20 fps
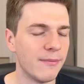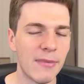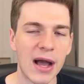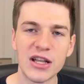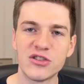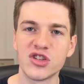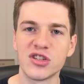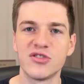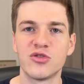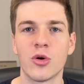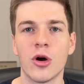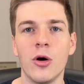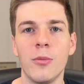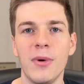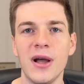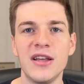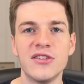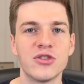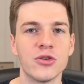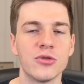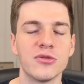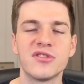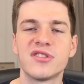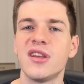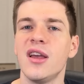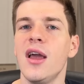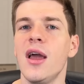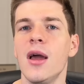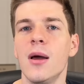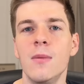Magic Trailblazers,
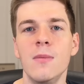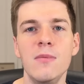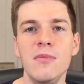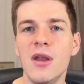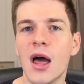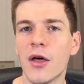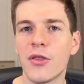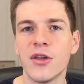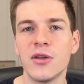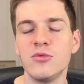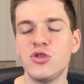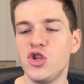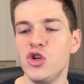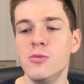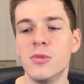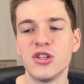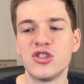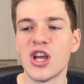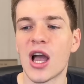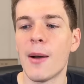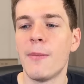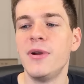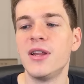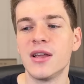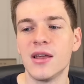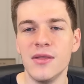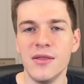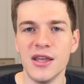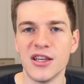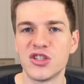nothing too much happening
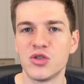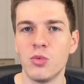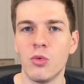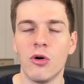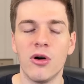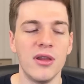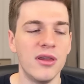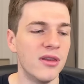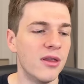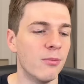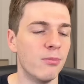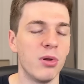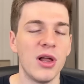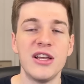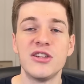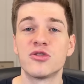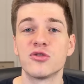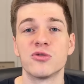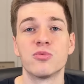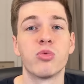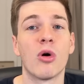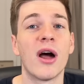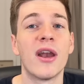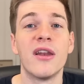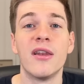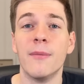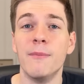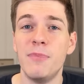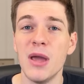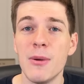in this one. The Blazers brought
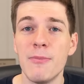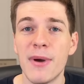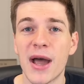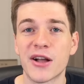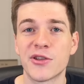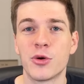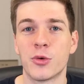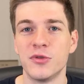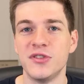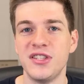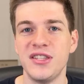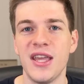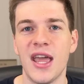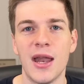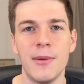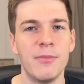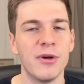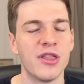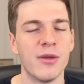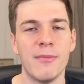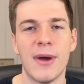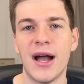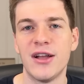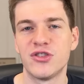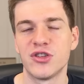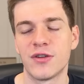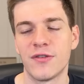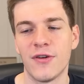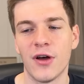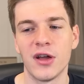it a bit back towards the end, but the
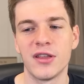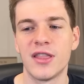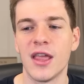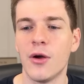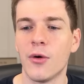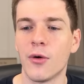Magic felt like they